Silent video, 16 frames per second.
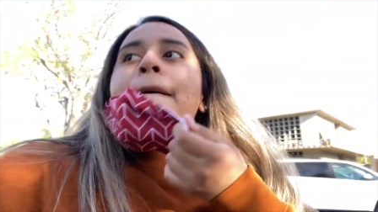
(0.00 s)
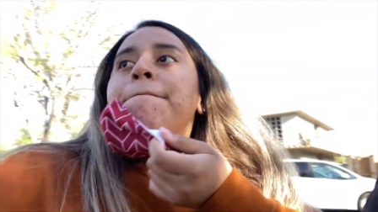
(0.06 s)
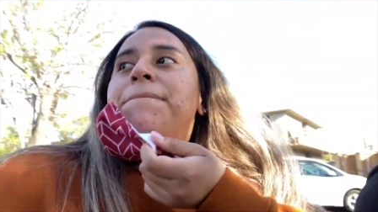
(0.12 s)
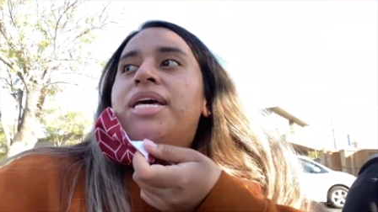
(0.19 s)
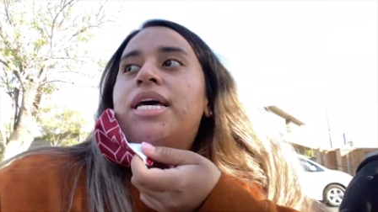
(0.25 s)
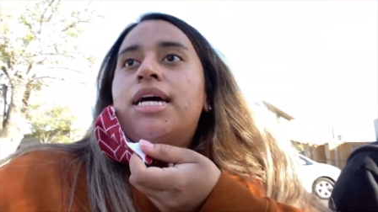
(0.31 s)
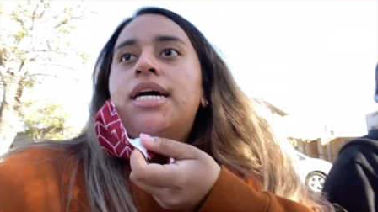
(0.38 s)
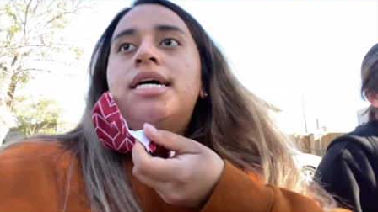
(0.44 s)

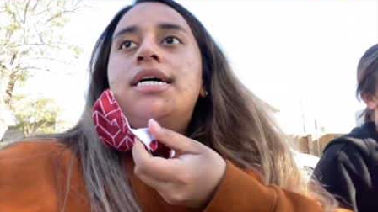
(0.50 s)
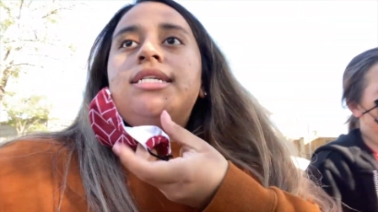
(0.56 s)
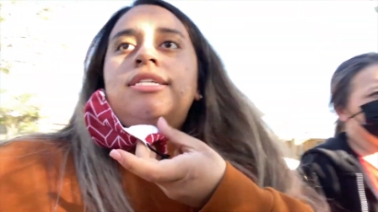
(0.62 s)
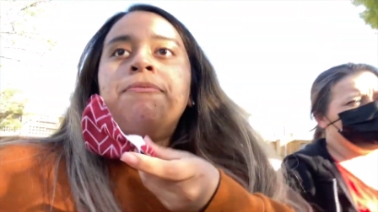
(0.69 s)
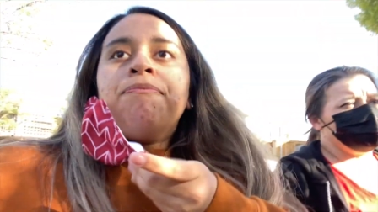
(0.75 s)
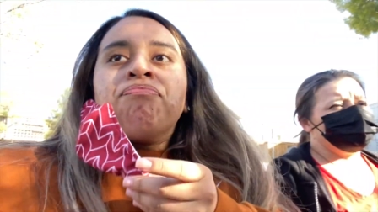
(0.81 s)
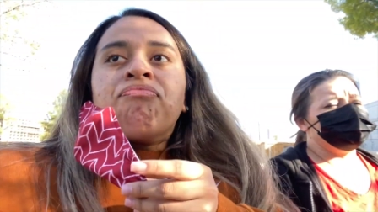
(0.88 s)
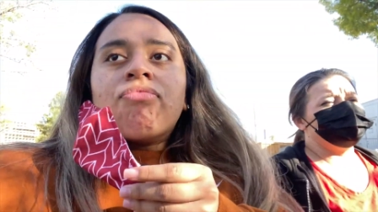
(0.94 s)
because
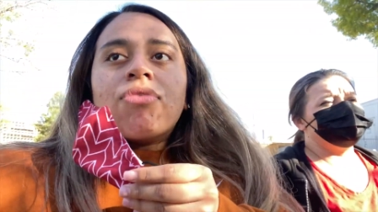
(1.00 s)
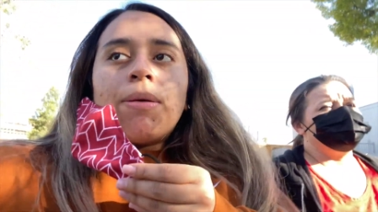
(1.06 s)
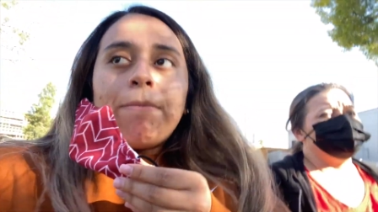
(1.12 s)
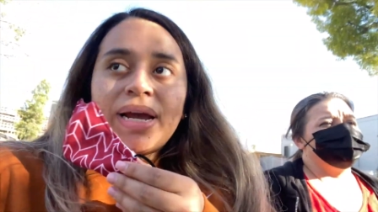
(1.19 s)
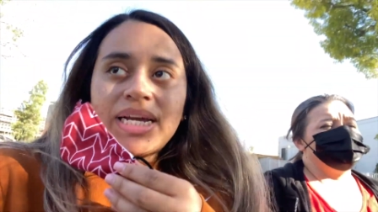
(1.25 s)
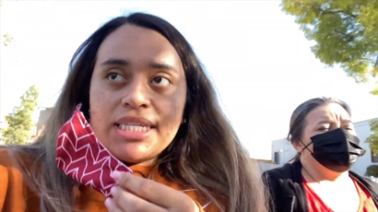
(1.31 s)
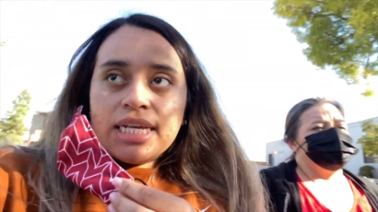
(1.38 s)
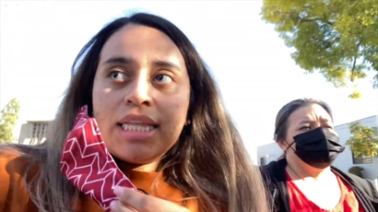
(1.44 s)

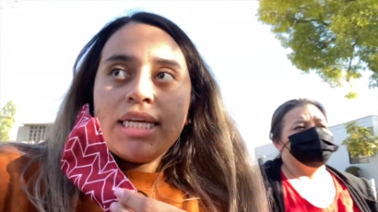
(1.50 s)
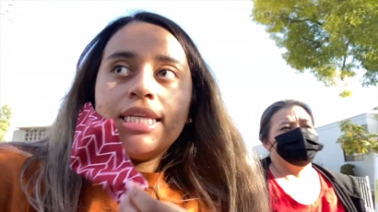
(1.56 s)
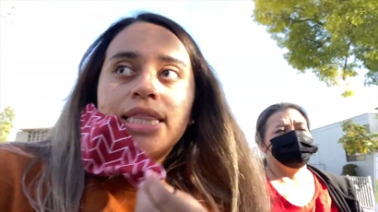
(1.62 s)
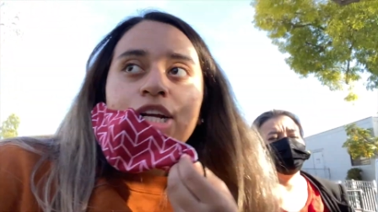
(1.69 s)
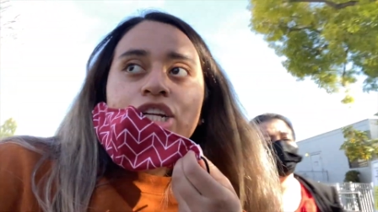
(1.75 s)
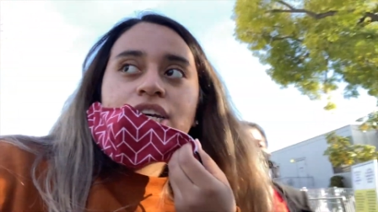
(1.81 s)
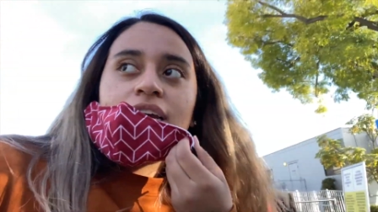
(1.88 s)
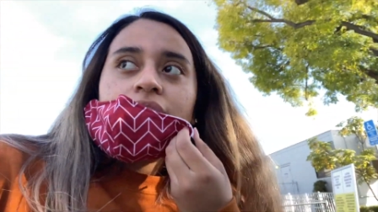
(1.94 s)
basically
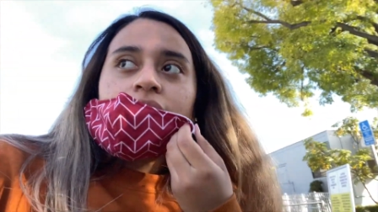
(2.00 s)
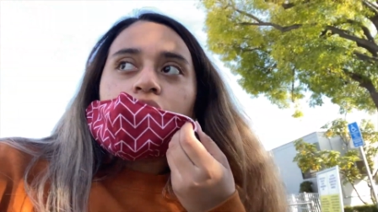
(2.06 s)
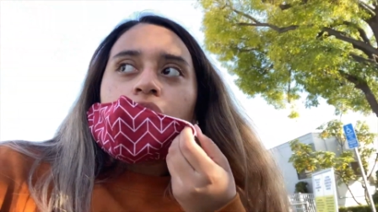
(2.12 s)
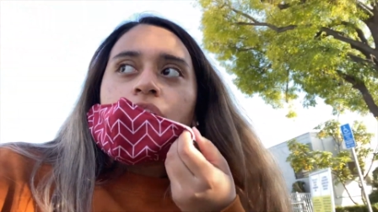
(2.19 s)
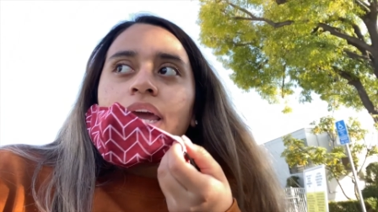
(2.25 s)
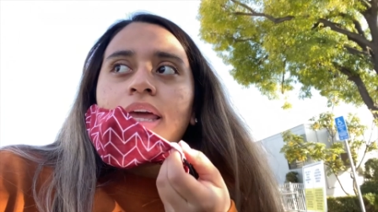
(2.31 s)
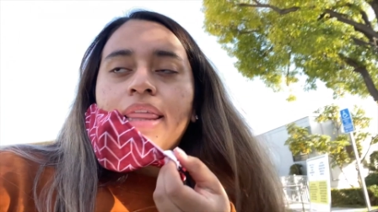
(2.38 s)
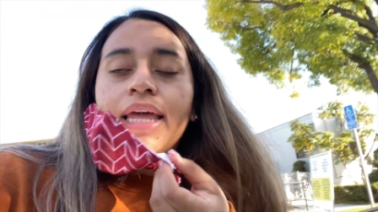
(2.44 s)
they're
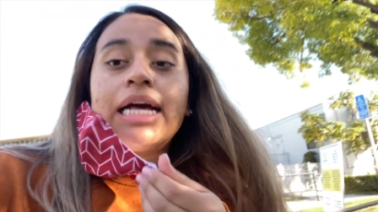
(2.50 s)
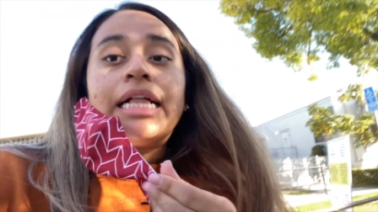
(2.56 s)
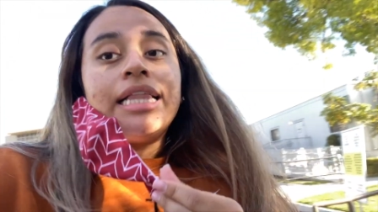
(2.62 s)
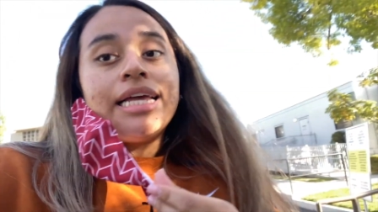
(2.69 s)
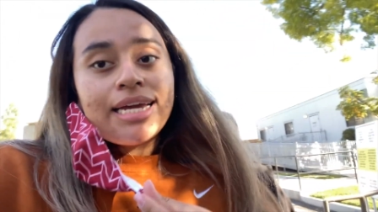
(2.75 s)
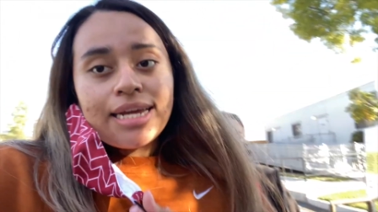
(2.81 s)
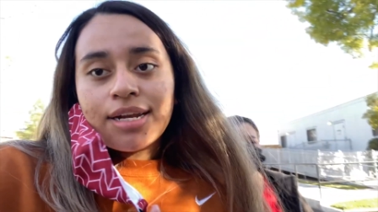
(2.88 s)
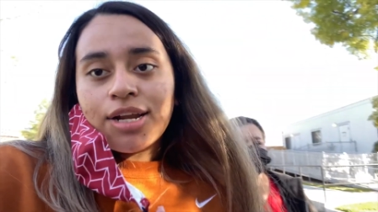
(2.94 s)
they they
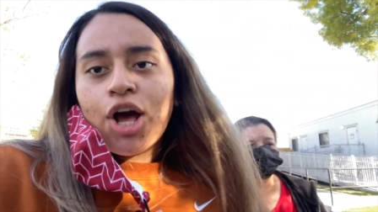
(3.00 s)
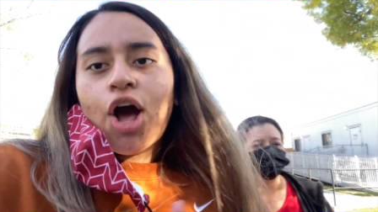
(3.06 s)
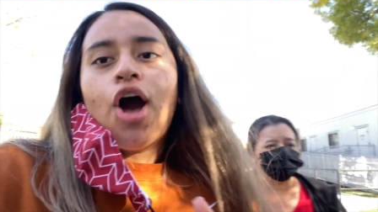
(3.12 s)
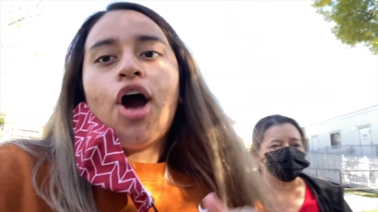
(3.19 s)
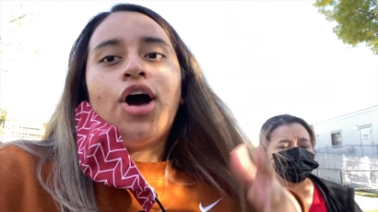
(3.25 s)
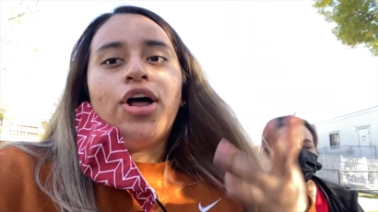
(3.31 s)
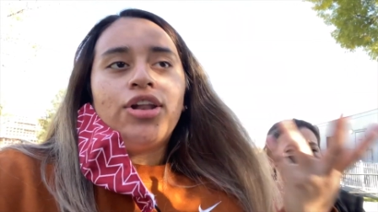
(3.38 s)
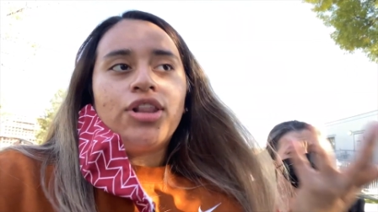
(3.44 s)
clean
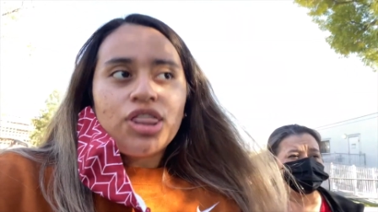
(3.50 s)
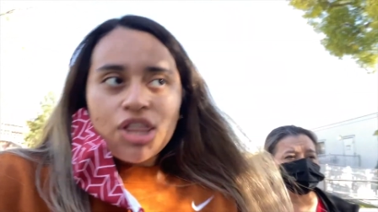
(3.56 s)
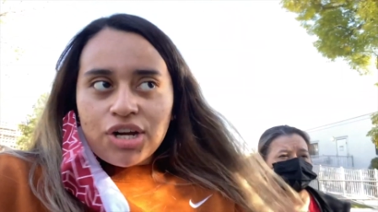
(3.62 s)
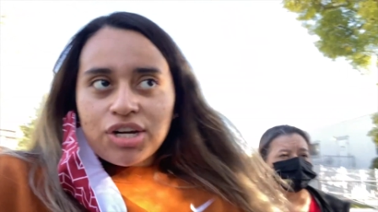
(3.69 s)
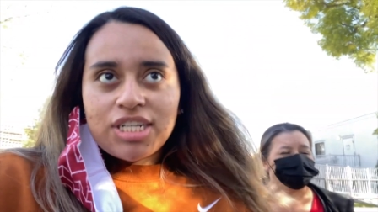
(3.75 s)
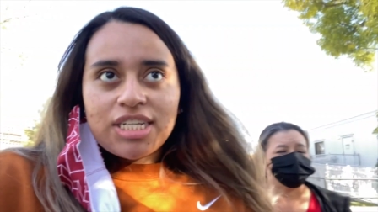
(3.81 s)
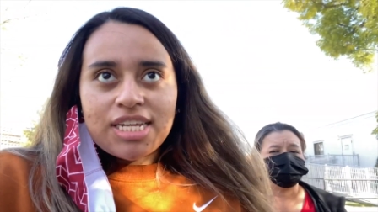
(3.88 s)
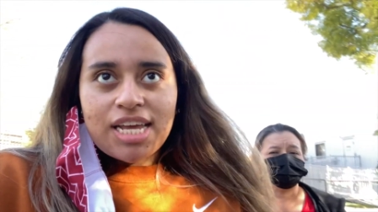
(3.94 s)
on
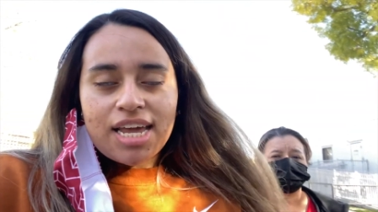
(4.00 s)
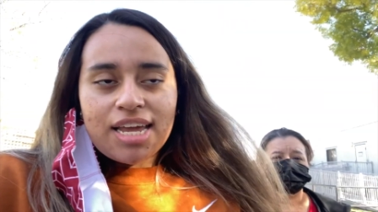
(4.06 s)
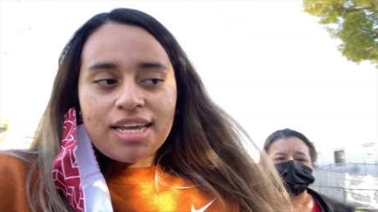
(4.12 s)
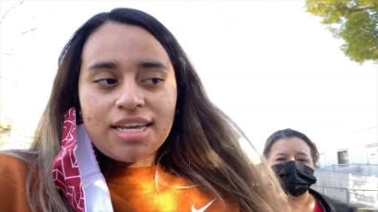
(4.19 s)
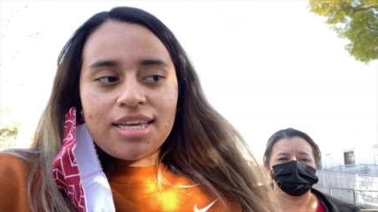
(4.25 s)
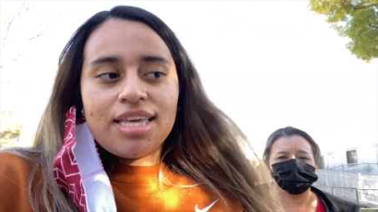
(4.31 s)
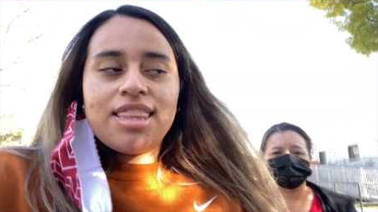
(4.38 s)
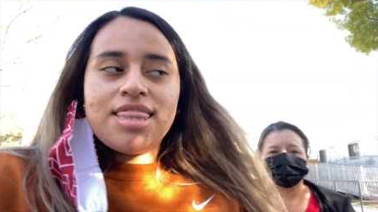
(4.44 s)
Thursday,
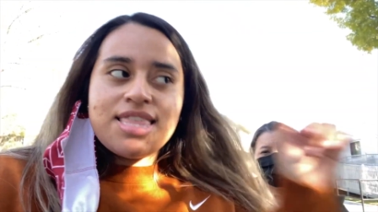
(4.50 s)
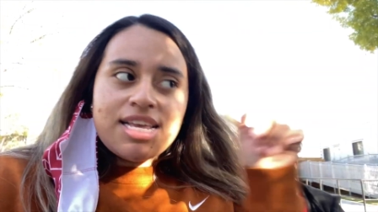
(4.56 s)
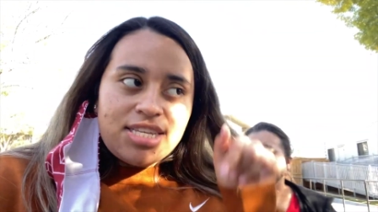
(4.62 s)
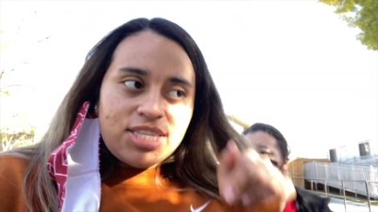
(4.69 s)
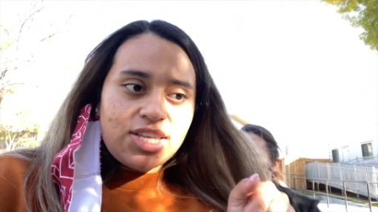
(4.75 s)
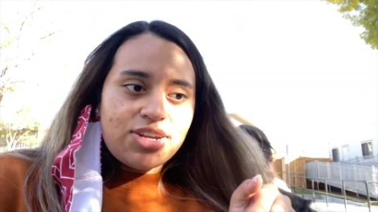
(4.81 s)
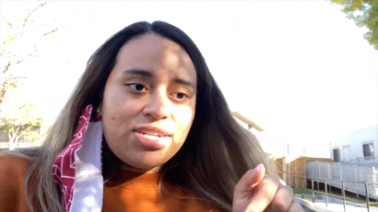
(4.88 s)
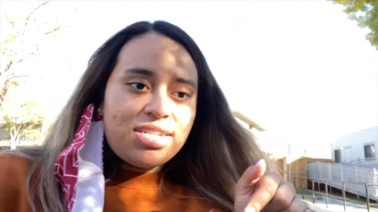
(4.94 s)
this
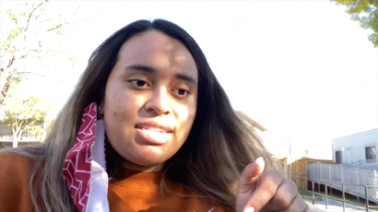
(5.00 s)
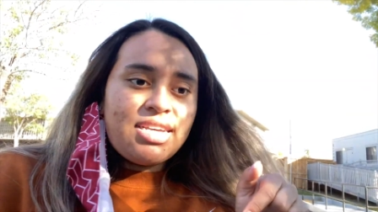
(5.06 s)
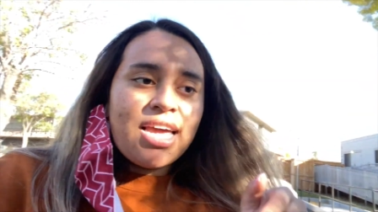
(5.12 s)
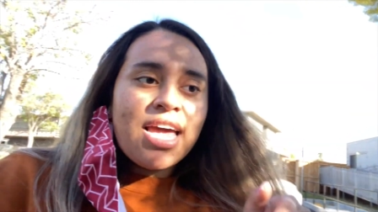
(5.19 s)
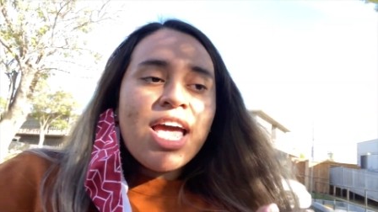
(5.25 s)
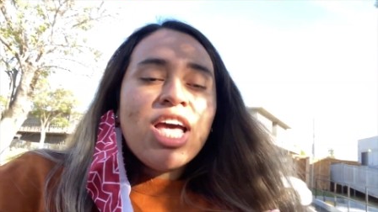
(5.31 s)
Thursday.